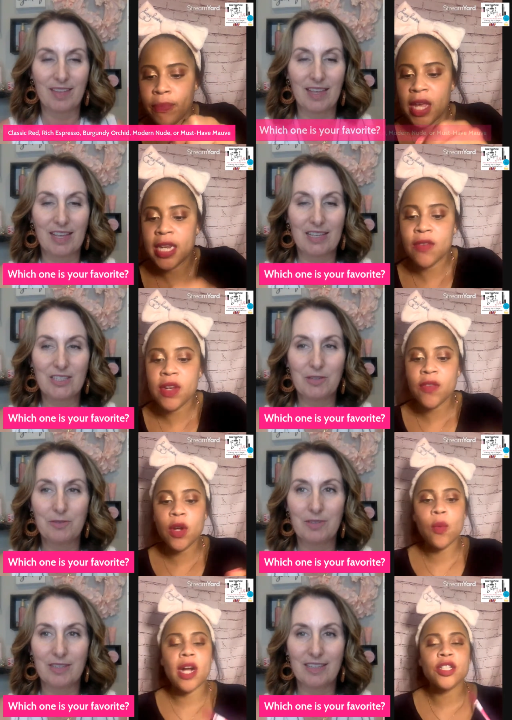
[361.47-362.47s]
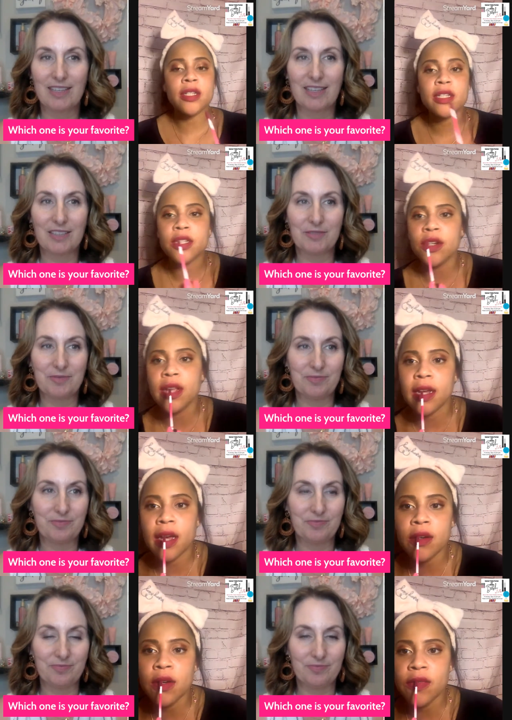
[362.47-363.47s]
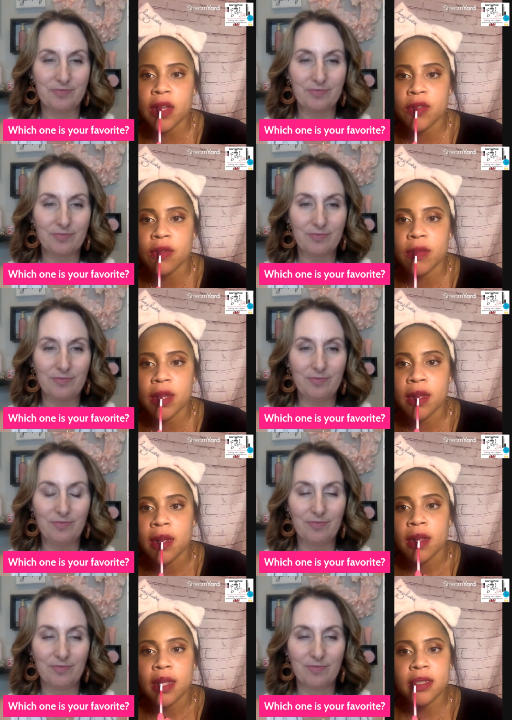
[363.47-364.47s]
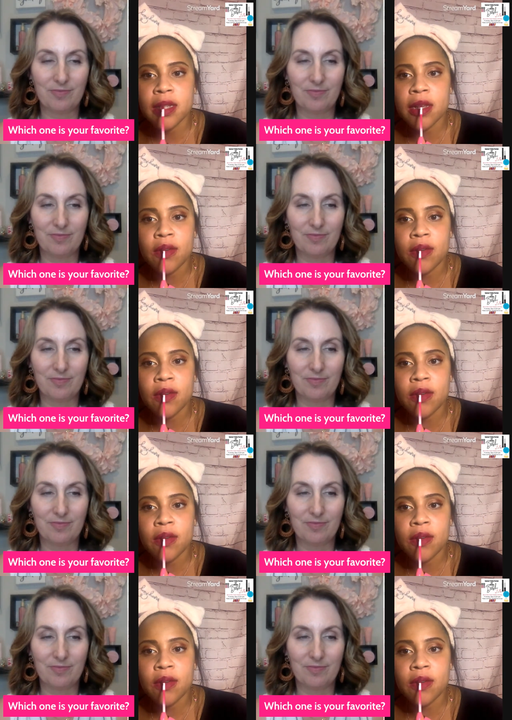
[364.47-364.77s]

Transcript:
Speaker 1: And even if you're watching this and you're like, I don't know if that's for me, let's say